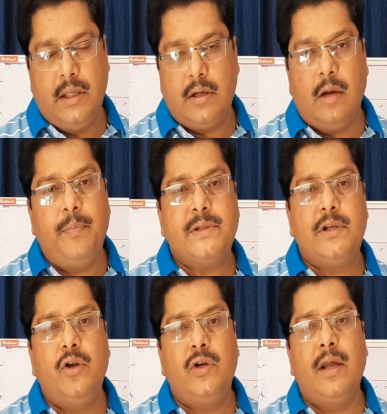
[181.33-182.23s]
the corpus
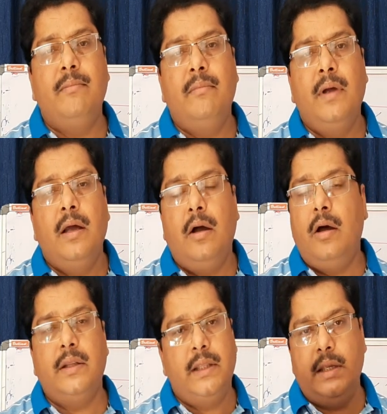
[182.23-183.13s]
luteum
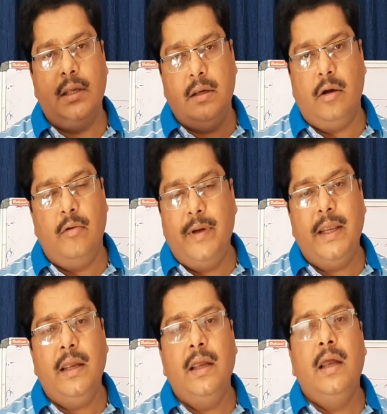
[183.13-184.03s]
or the
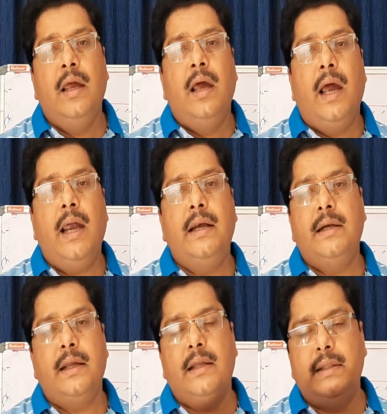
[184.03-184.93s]
ovary, and
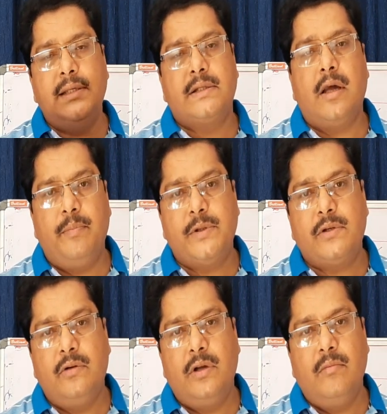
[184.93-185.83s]
this corpus
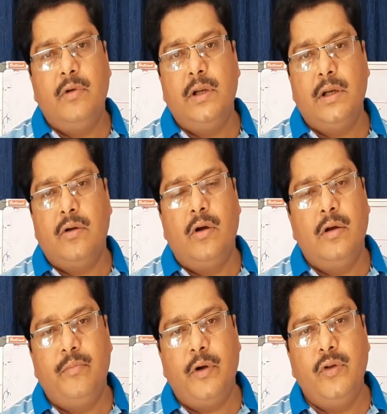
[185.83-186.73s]
luteum will go
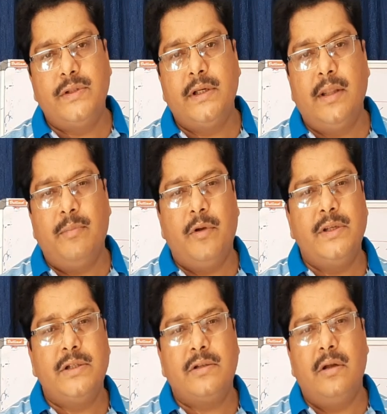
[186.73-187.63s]
on producing the
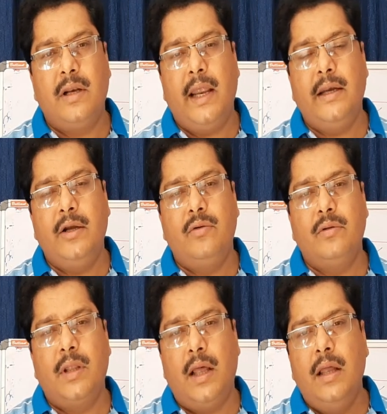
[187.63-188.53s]
progesterone, and due to
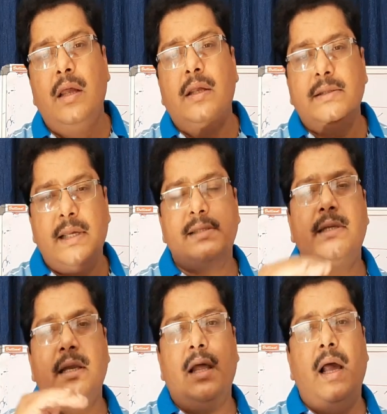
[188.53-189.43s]
the
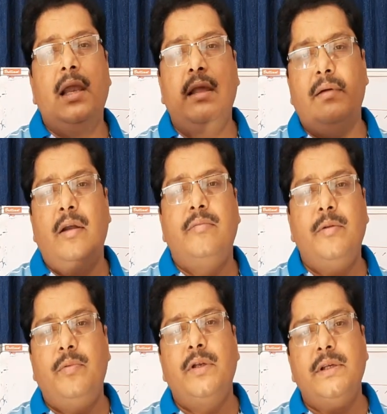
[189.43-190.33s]
sustained high level of the
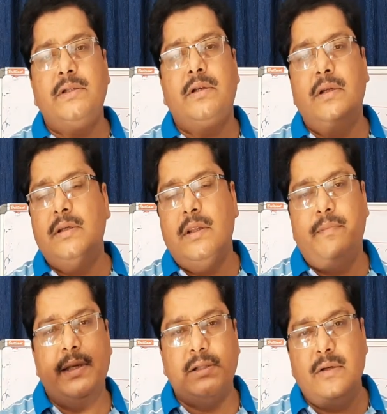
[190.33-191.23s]
progesterone, the
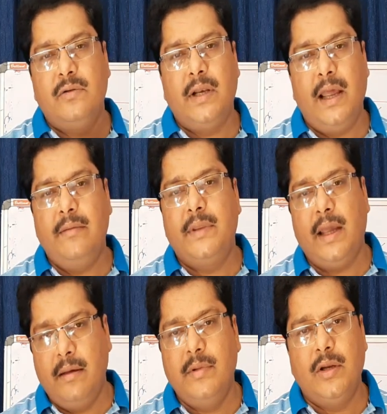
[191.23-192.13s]
patient will have the
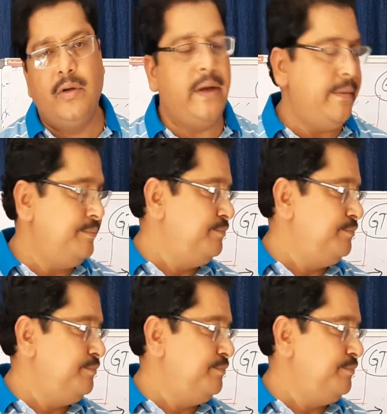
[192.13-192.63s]
amenorrhea.